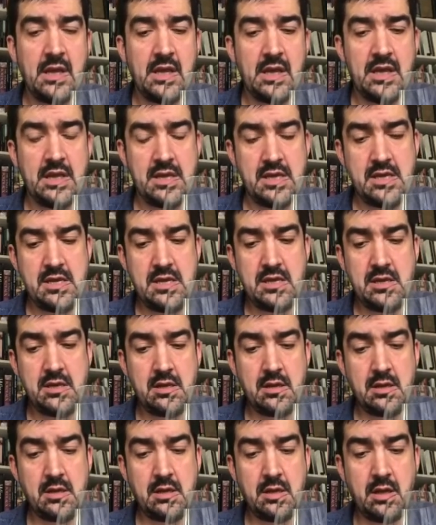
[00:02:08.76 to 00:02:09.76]

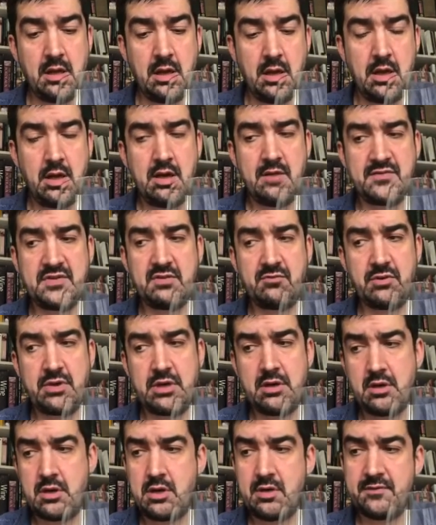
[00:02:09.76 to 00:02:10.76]
He loves green
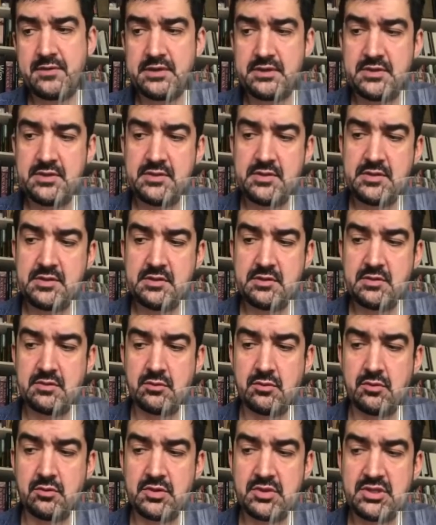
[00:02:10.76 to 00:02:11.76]
harvests,
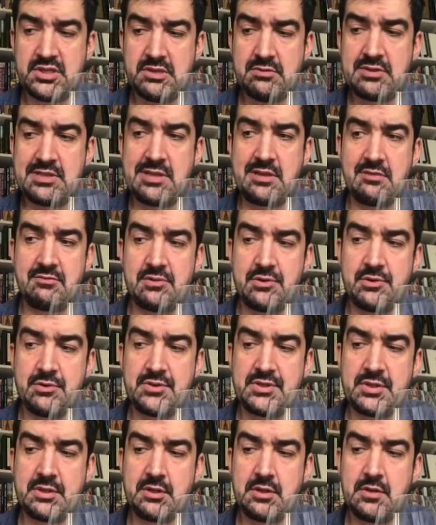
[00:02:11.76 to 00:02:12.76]
so seriously
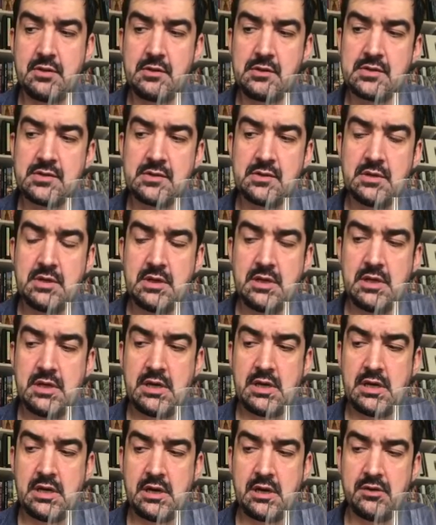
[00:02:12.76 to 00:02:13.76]
reducing yields,
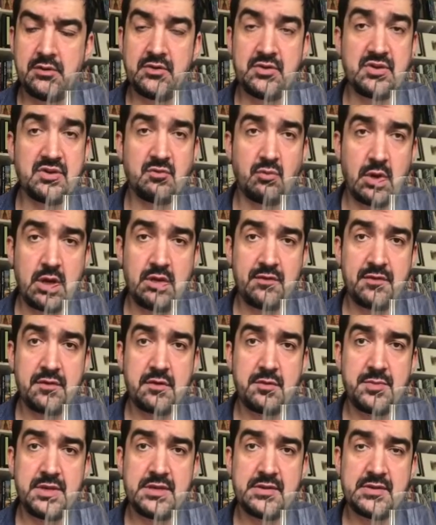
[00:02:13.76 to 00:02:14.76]
uses wild
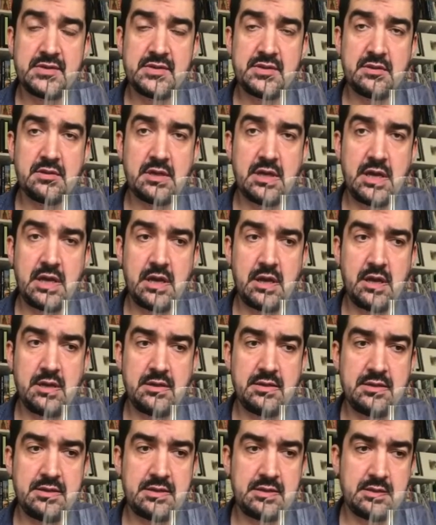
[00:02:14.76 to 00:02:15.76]
ferments,
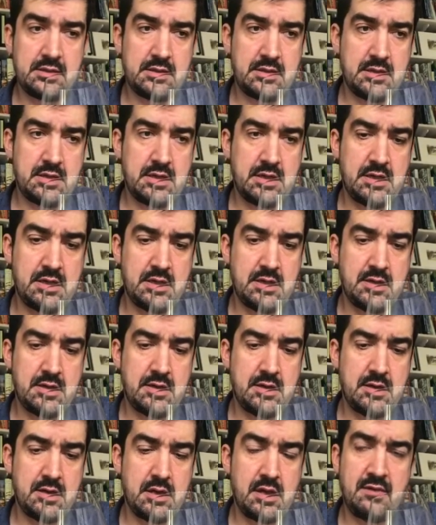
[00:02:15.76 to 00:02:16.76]
and
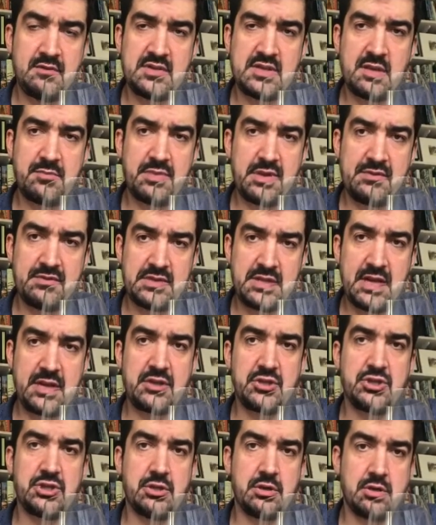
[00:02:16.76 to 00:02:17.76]
I love that bit of
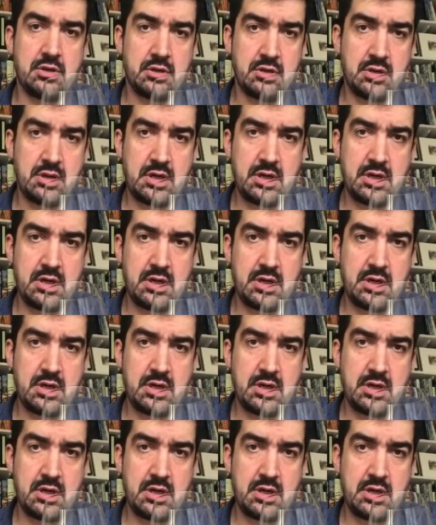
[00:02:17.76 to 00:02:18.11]
texture